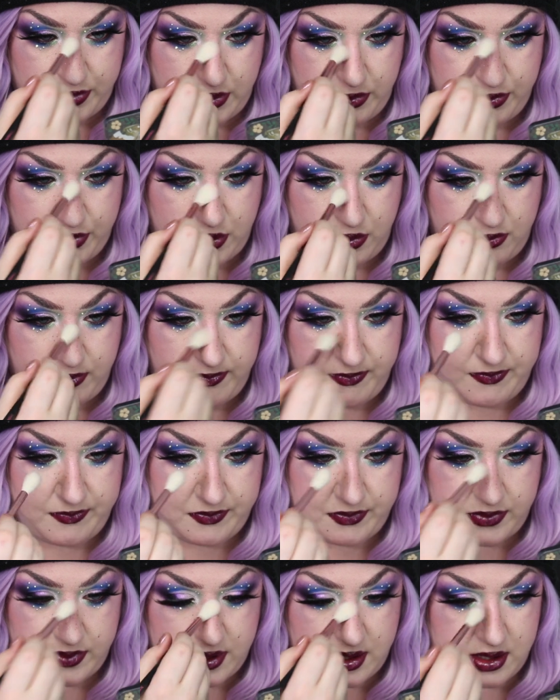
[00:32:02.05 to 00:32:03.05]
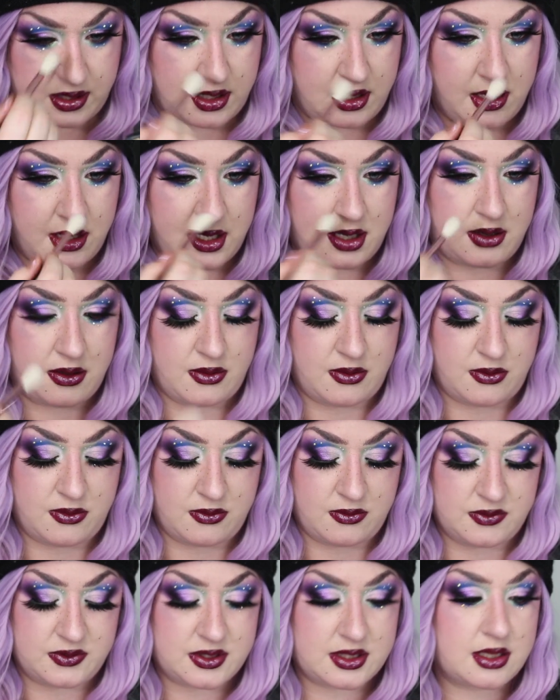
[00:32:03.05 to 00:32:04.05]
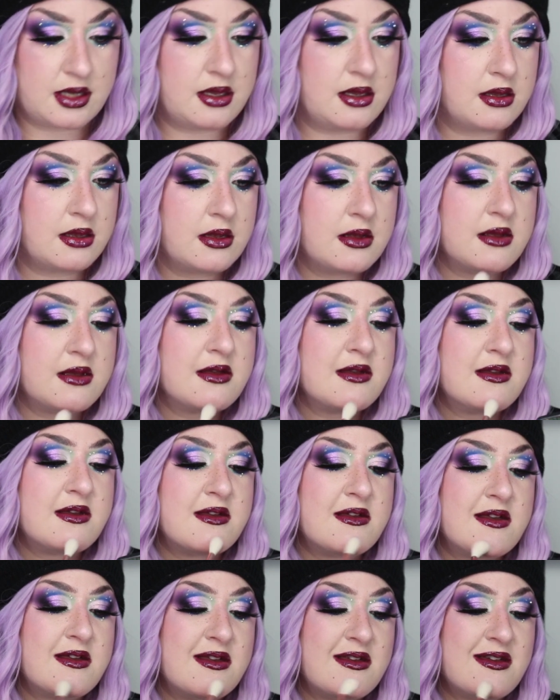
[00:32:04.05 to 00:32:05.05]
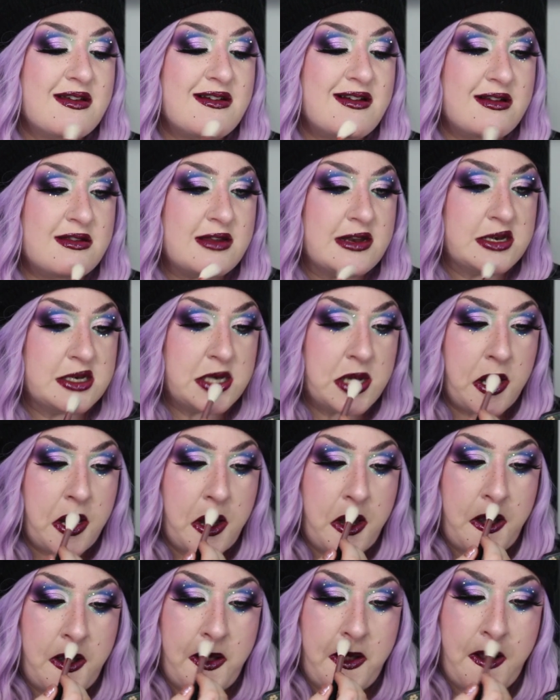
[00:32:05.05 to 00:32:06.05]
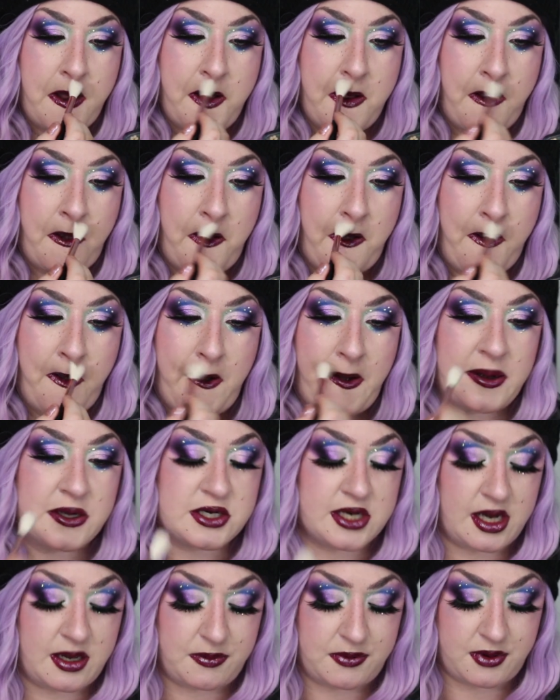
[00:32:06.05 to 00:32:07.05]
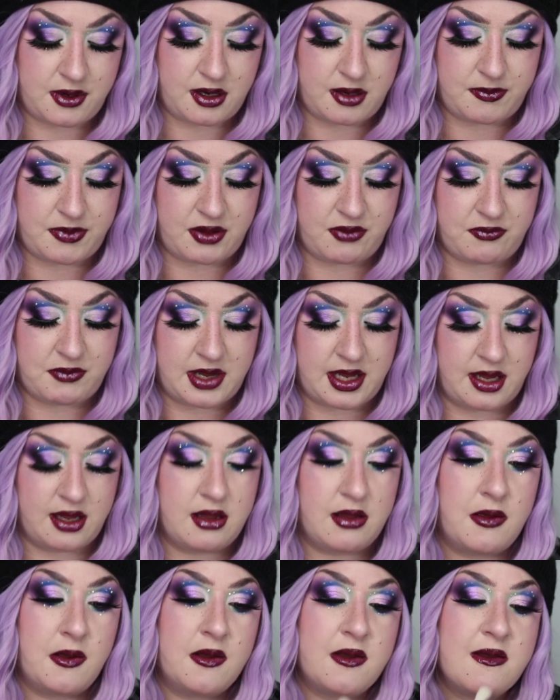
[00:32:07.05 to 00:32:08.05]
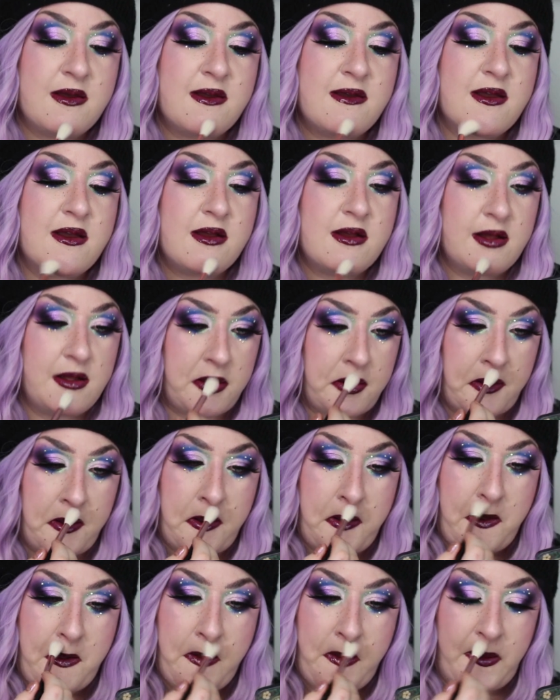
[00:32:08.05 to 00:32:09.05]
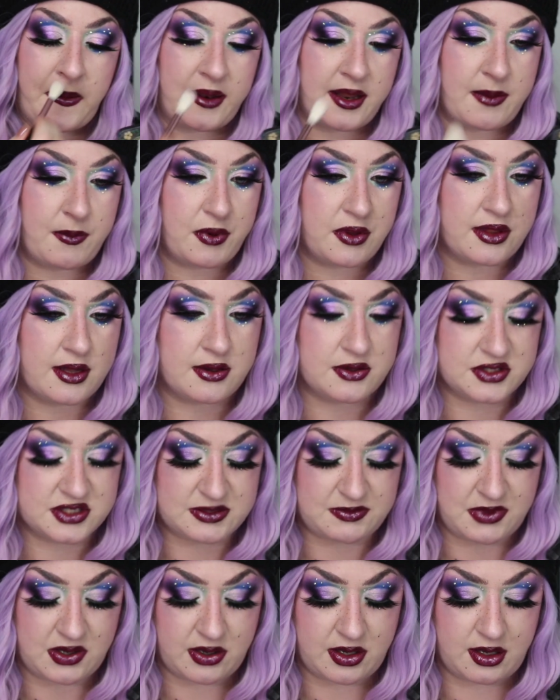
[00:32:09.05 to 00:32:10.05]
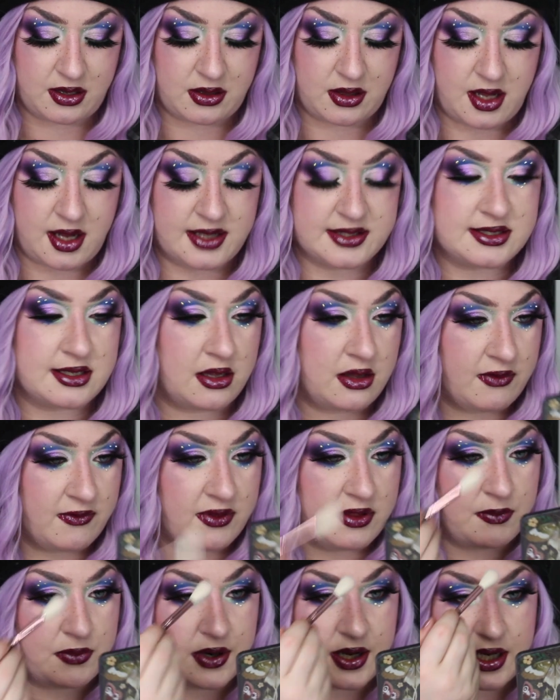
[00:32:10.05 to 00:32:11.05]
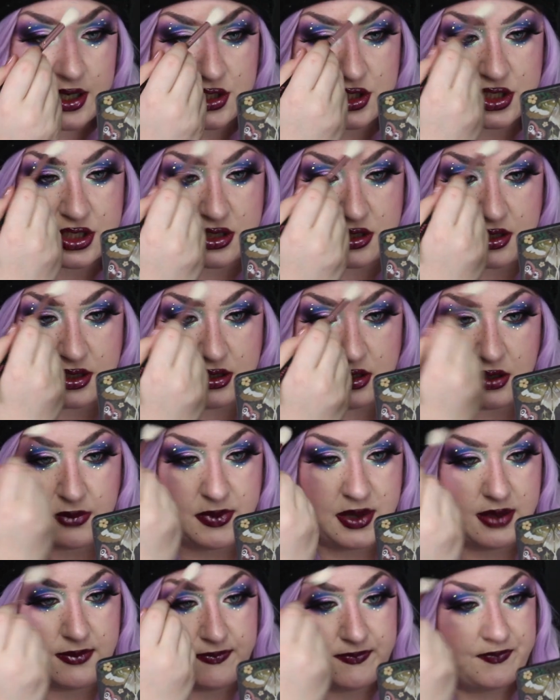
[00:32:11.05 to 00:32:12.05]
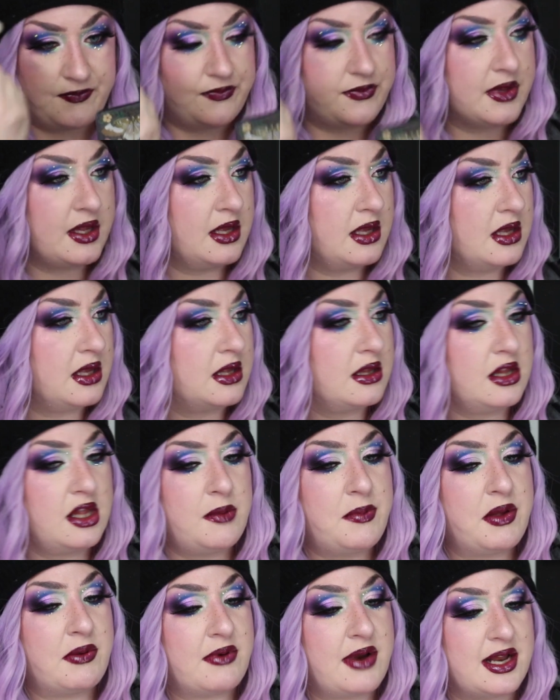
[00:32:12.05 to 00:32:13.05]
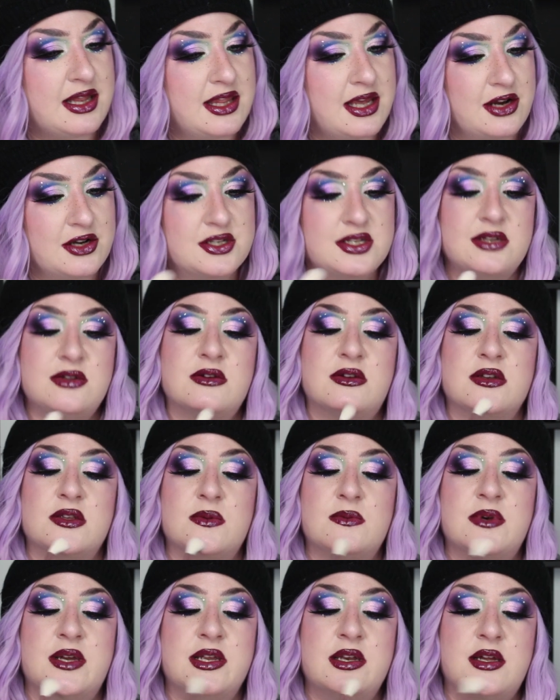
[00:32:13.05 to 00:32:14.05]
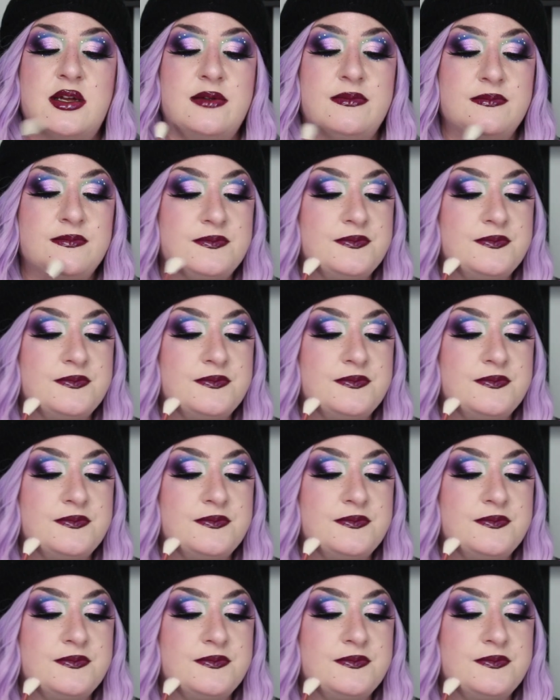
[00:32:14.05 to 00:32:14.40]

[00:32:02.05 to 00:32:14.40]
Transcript: boop boop on the nose, on the chin. Try to put it above my lip without smearing gloss all over the brush. A little bit right there too, because why not?